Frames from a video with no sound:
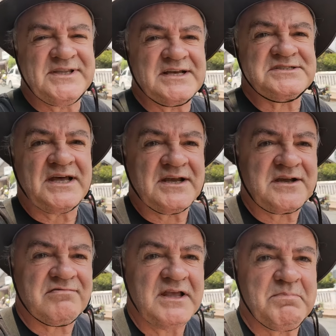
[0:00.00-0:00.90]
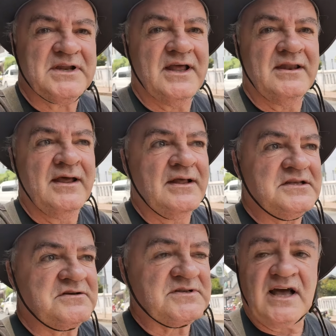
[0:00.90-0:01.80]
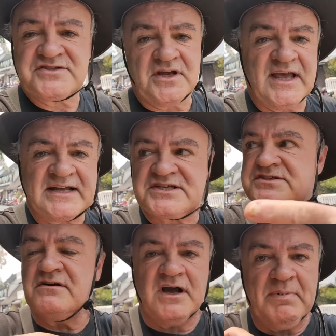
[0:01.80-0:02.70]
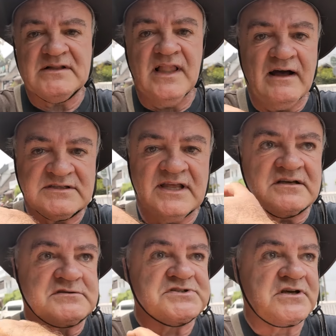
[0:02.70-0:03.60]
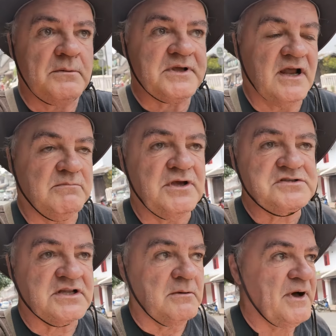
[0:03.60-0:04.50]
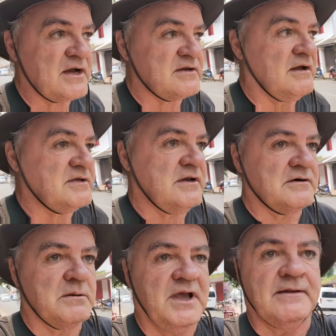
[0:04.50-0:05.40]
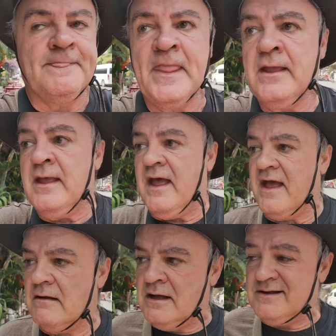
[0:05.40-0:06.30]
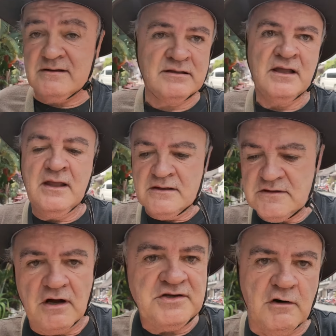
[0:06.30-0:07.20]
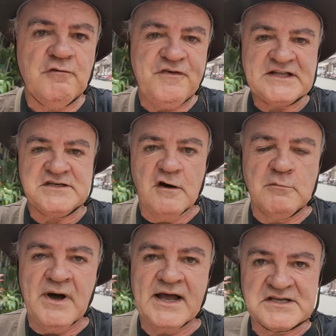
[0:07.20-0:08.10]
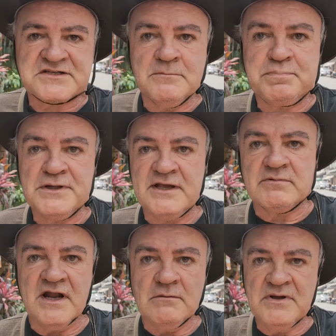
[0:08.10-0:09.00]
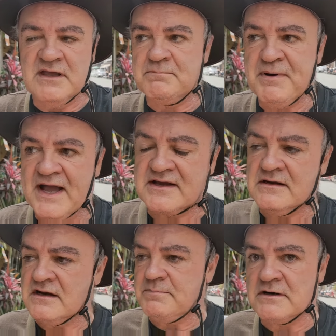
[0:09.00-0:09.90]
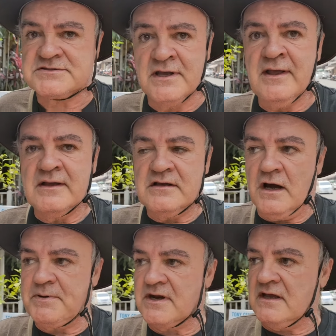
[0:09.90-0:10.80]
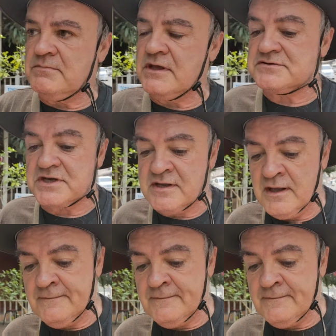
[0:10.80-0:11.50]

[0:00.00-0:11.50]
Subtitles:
things that are creeping. I had to talk a bit louder then because there was copyright music in the background, you know what I mean? No video of mine is complete without me banging on about copyright music.